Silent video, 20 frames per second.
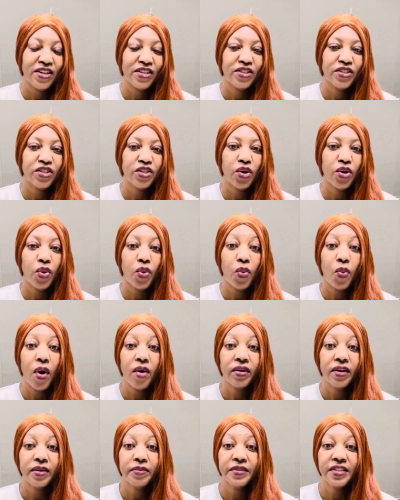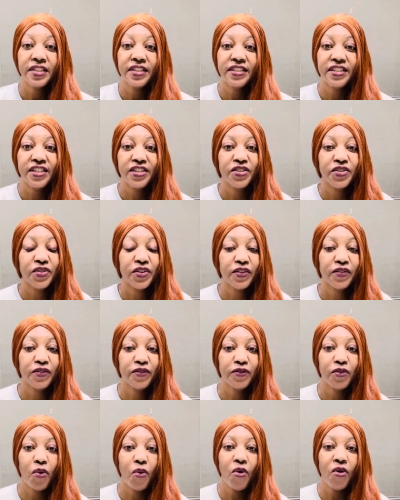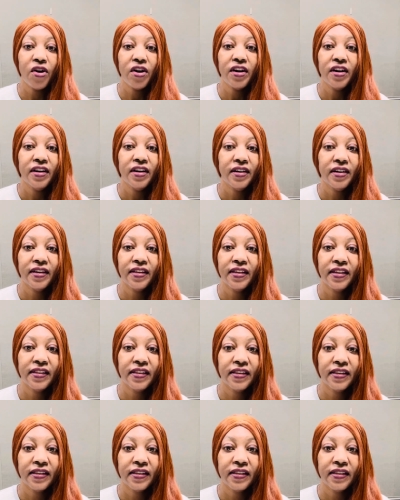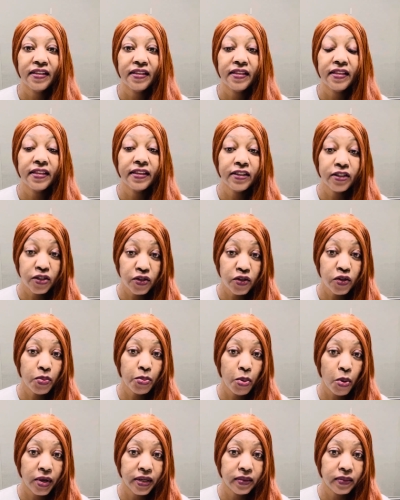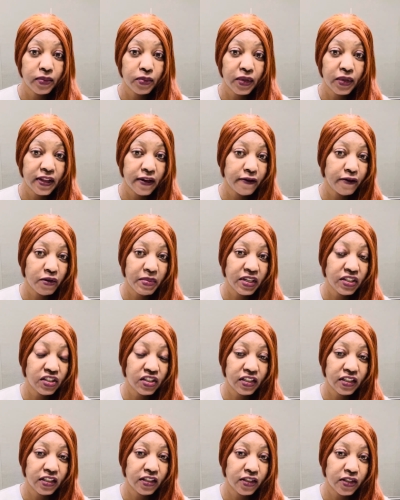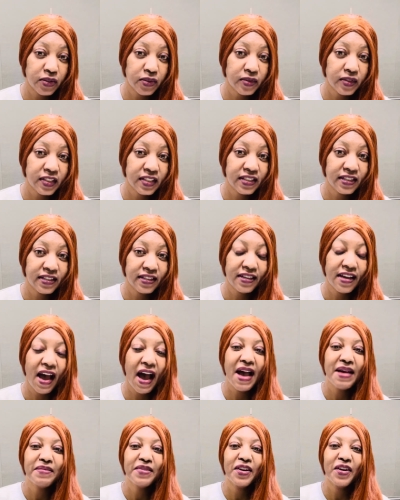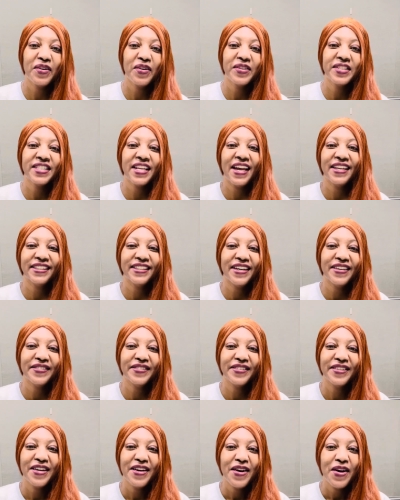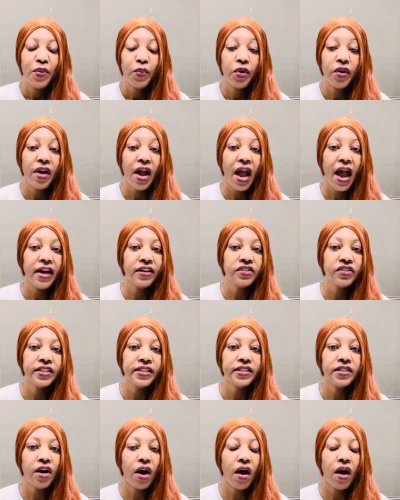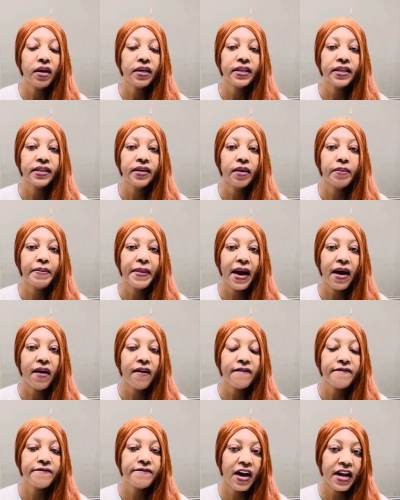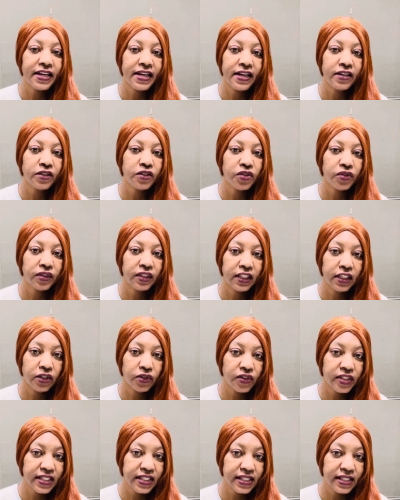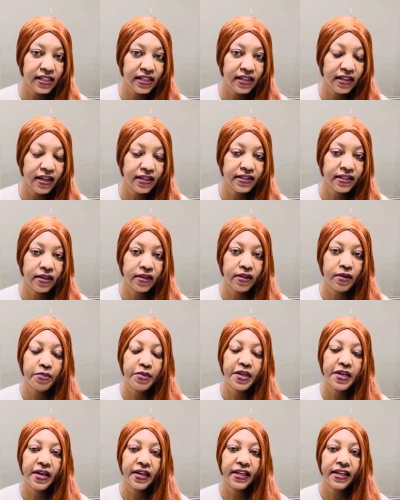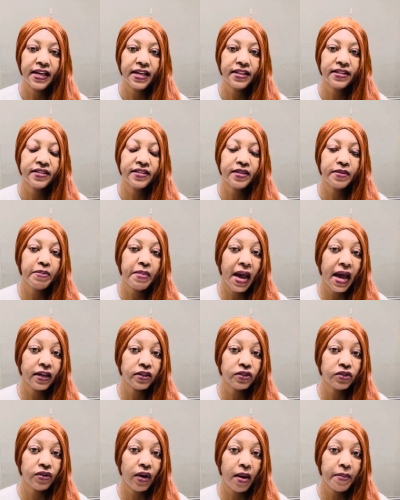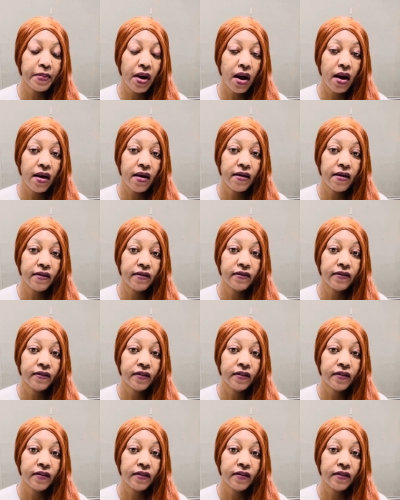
So welcome to District 4, to the point with information and news. I'm your host, A-Love. We're actually talking about financial literacy. It's going to be against the backdrop of